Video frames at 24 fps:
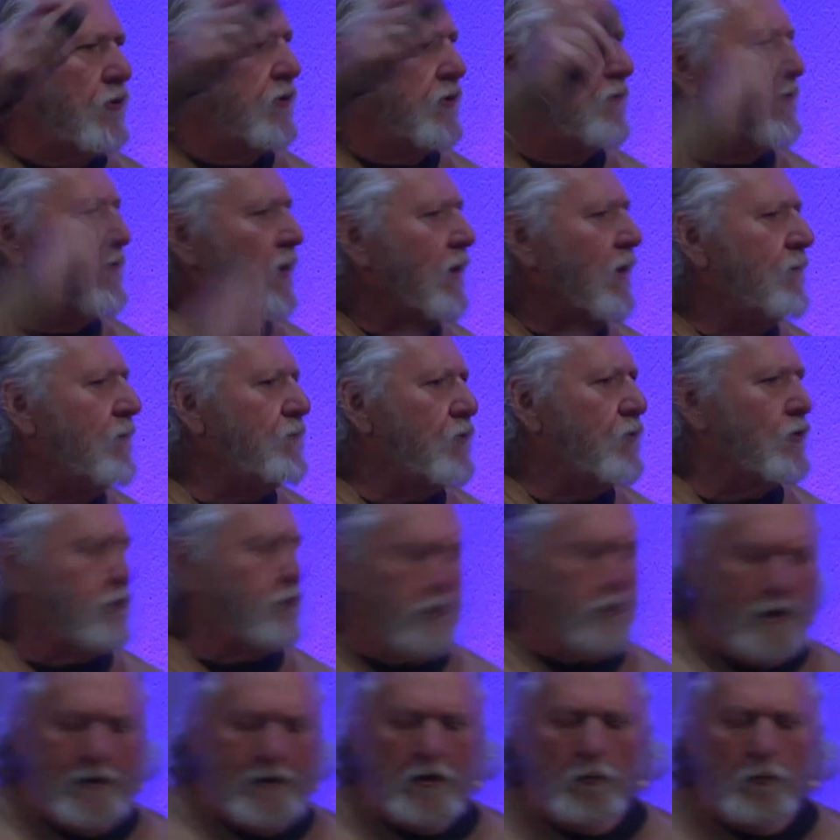the very first
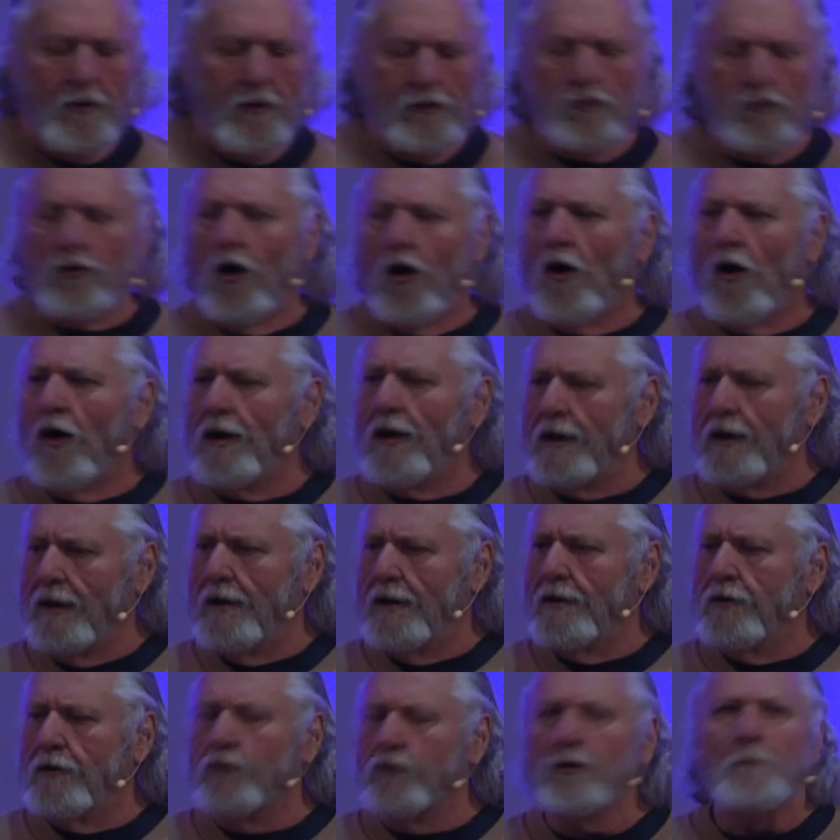thing that we saw
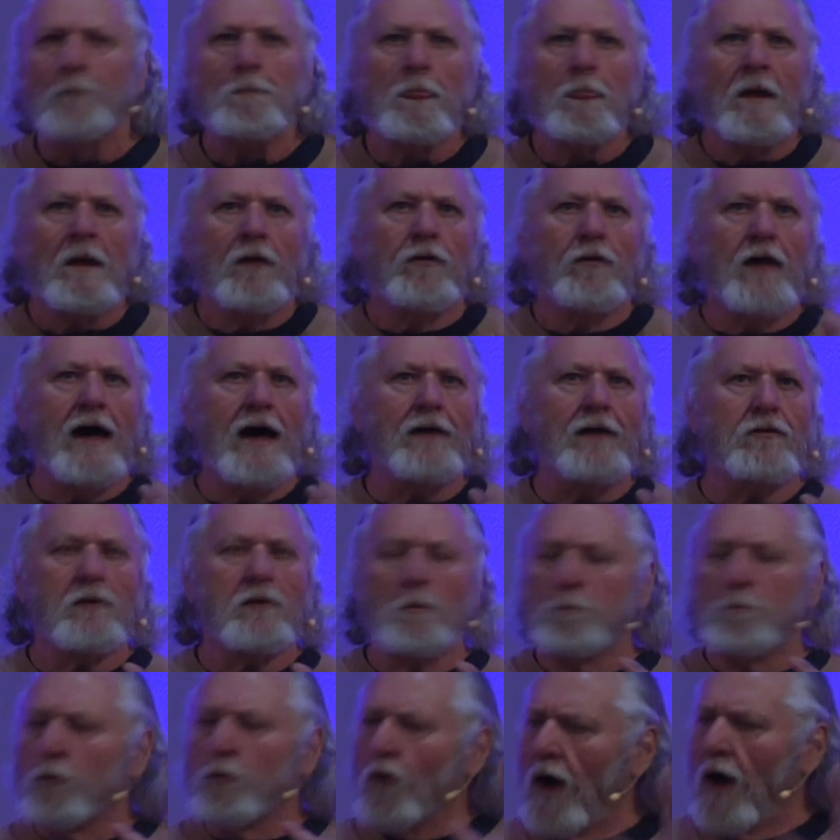is that the
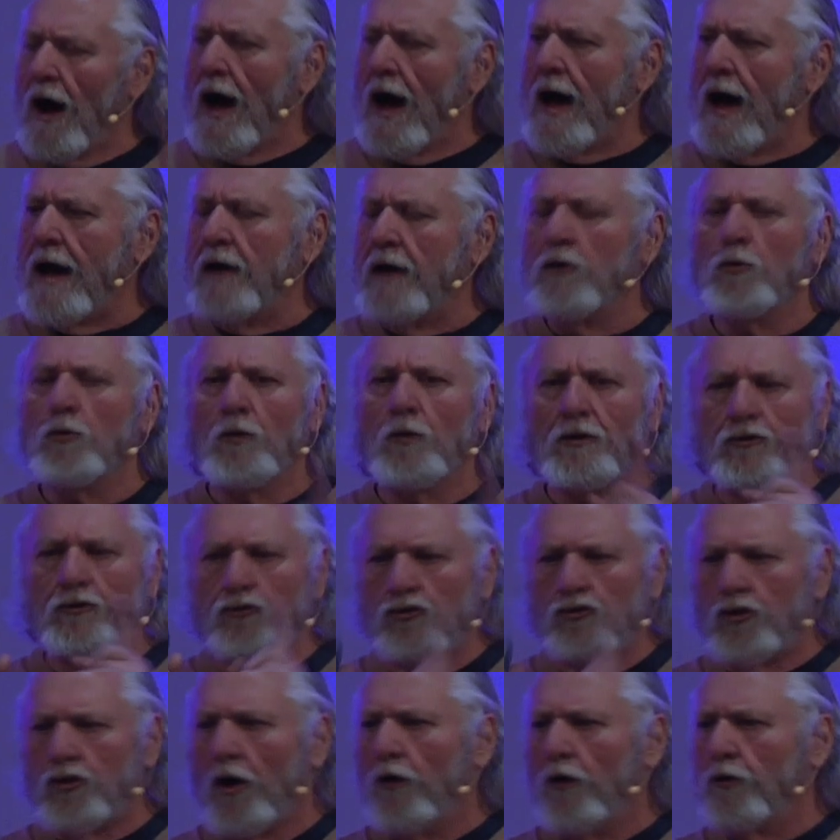bride was
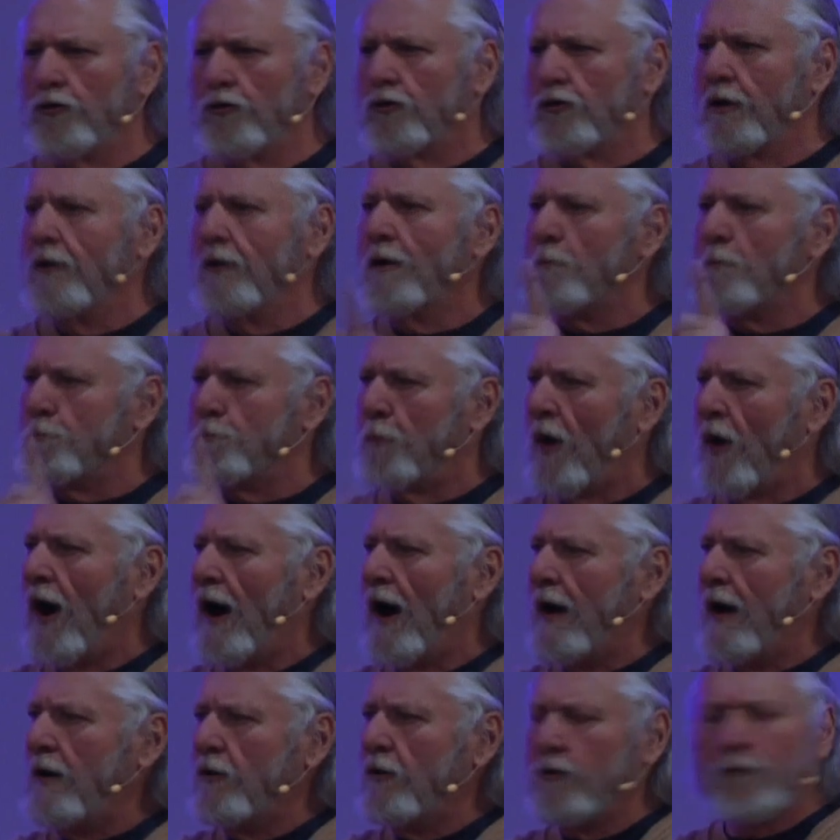chosen
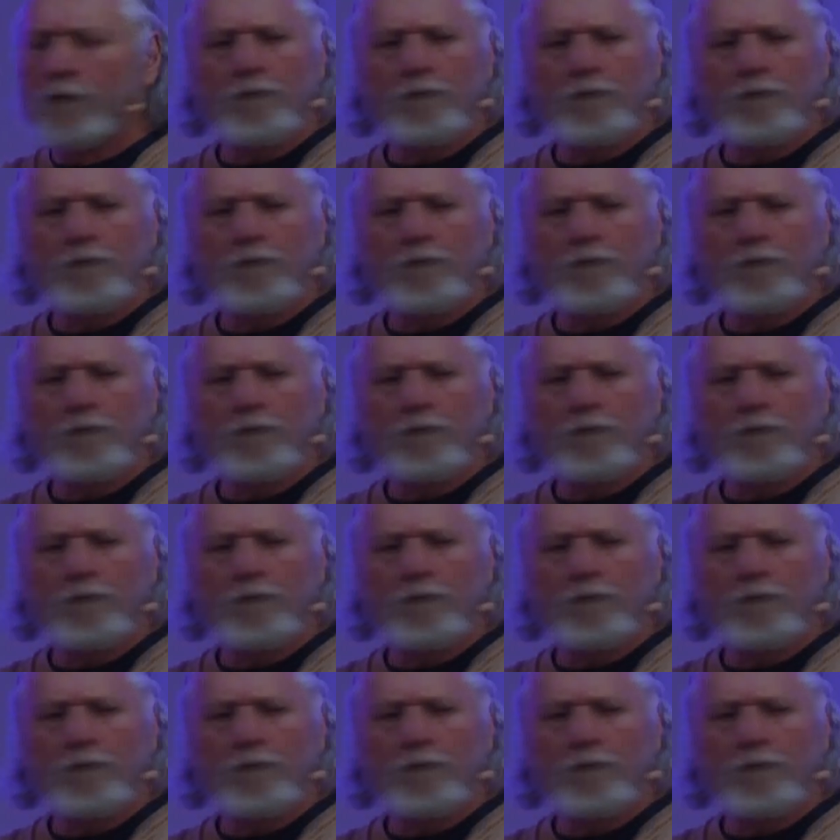by the